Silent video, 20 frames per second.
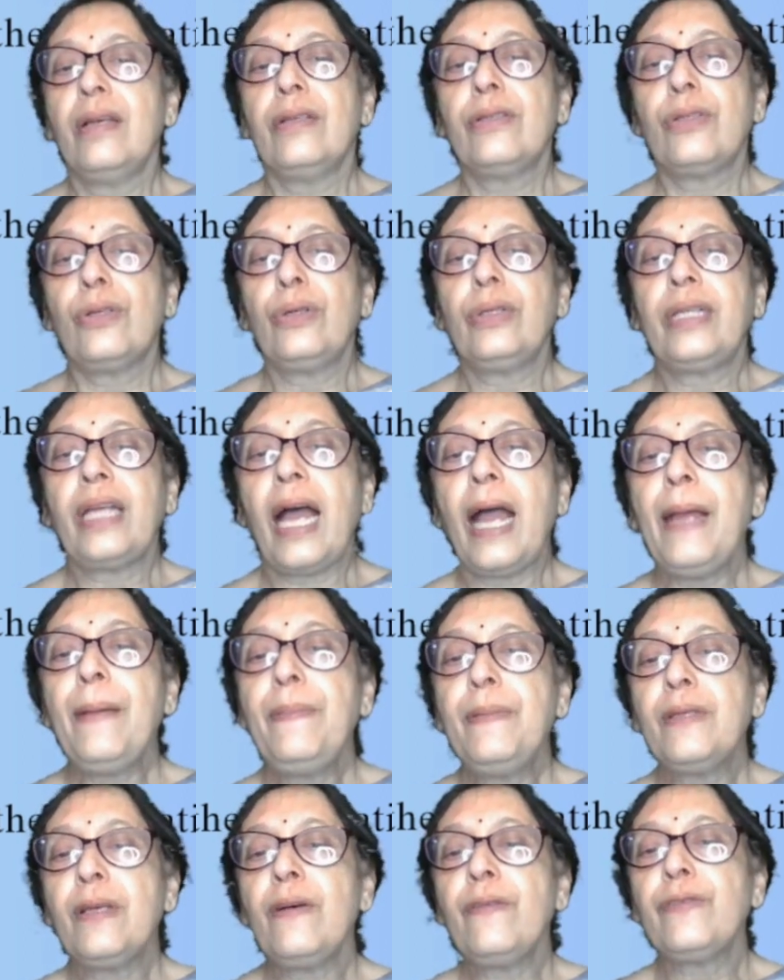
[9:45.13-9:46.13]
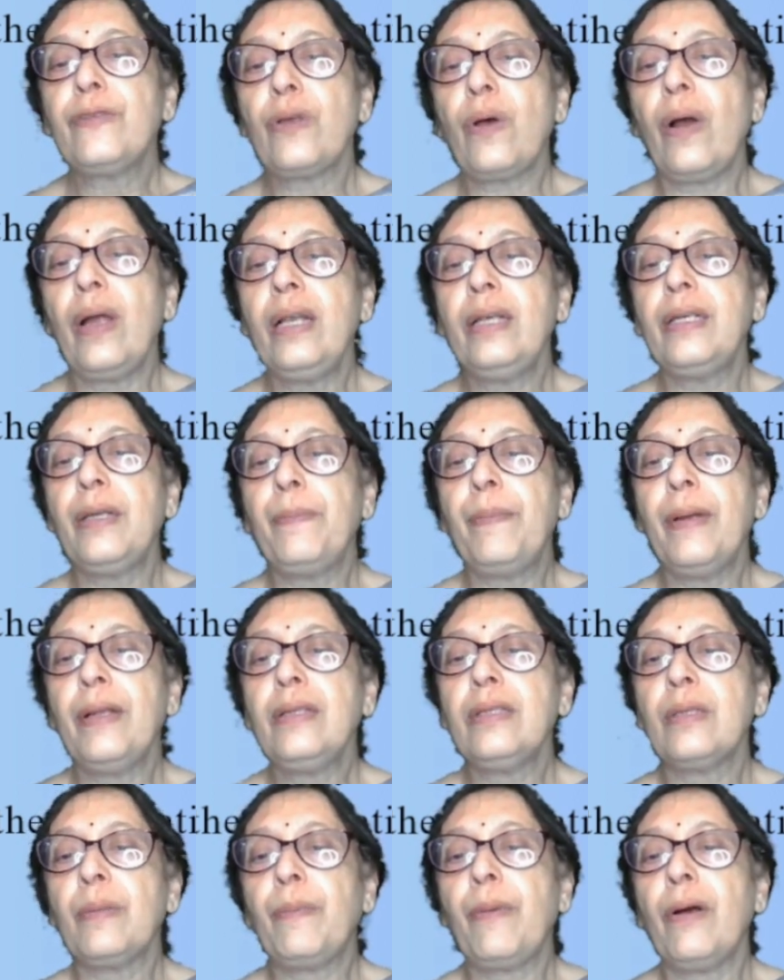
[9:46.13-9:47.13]
So types of soil
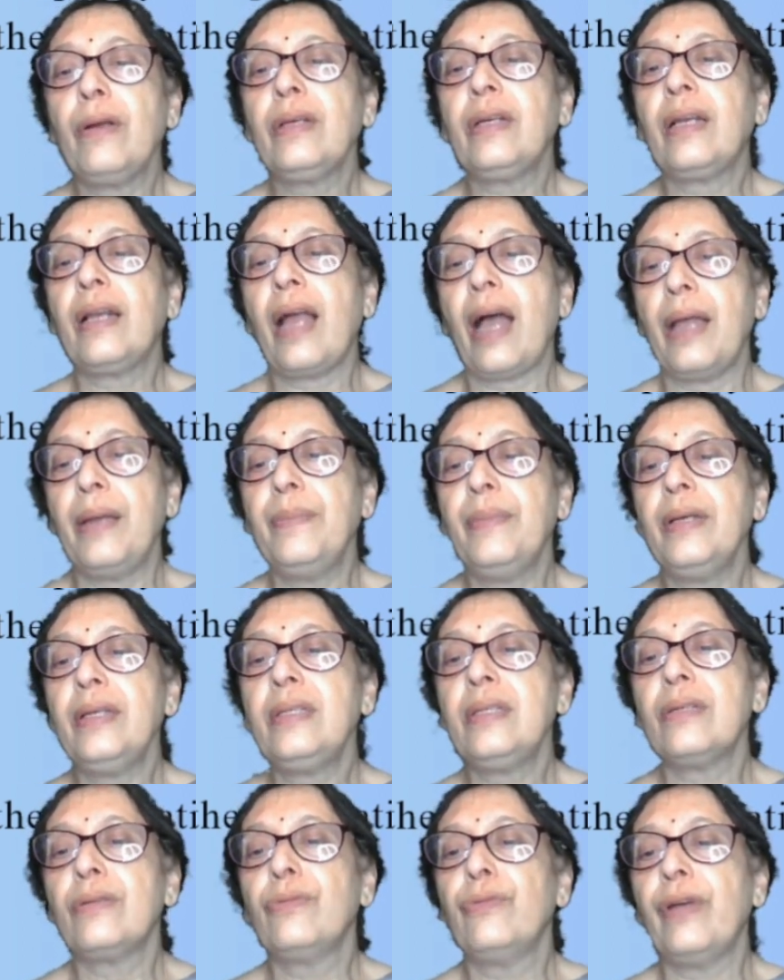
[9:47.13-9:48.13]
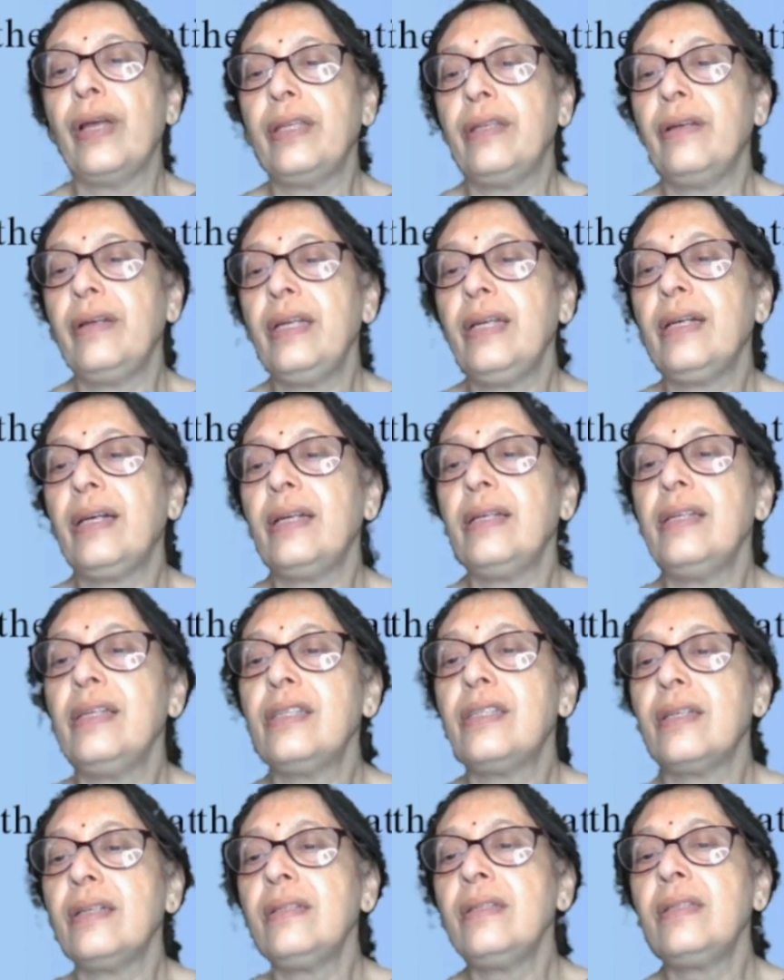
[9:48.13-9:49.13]
depends upon climate, weathering
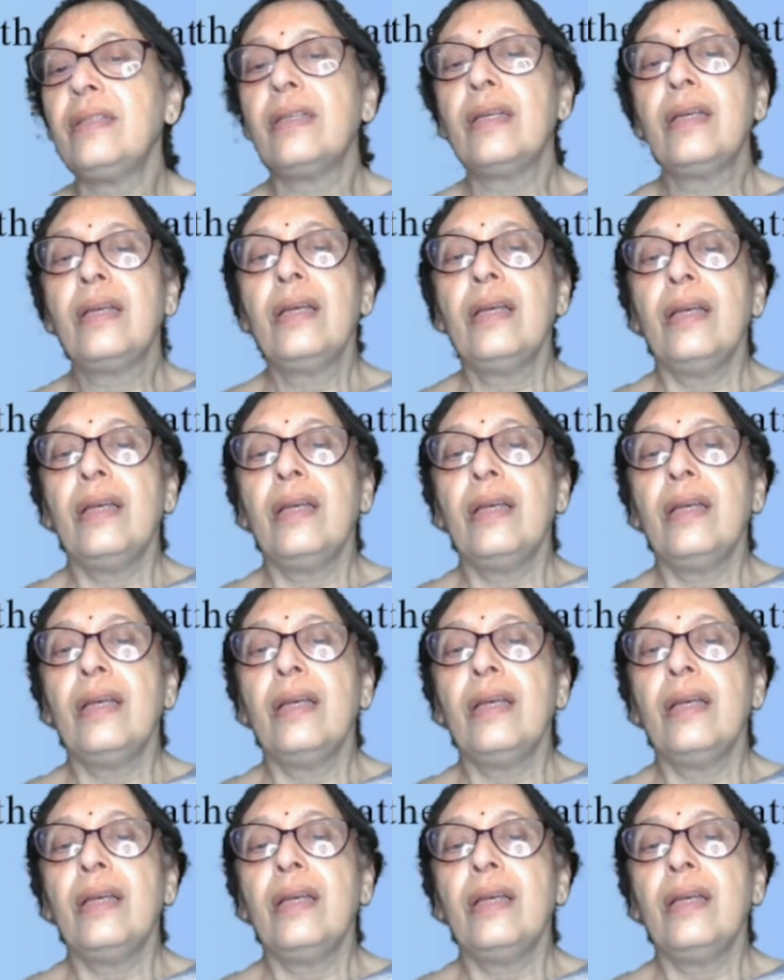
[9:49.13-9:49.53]
conditions,